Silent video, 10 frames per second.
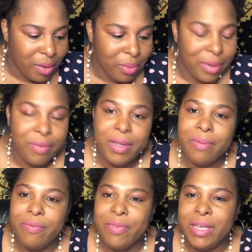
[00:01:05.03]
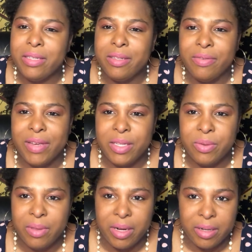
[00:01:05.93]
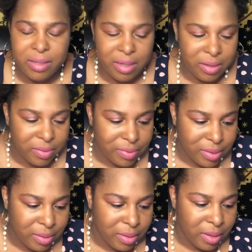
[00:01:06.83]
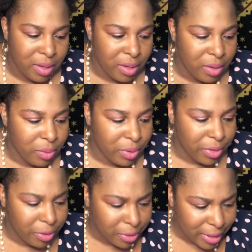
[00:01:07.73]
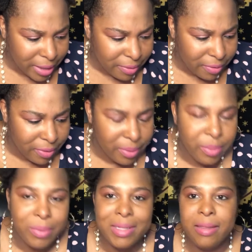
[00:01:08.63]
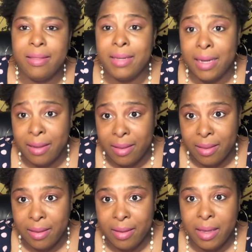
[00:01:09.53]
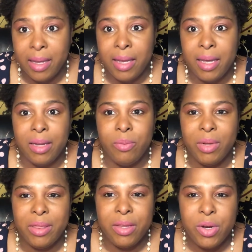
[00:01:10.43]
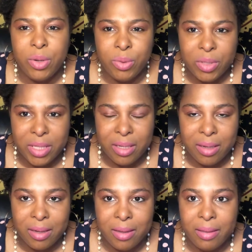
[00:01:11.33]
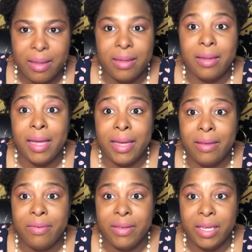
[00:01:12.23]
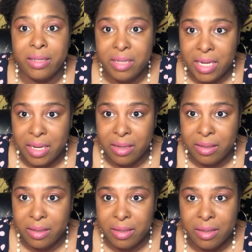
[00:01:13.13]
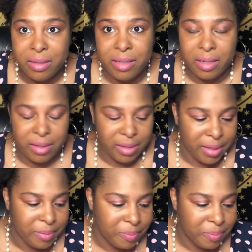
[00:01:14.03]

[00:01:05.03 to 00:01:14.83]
We have come face to face with ourselves, with grief, with death, and with the notion that life can change suddenly.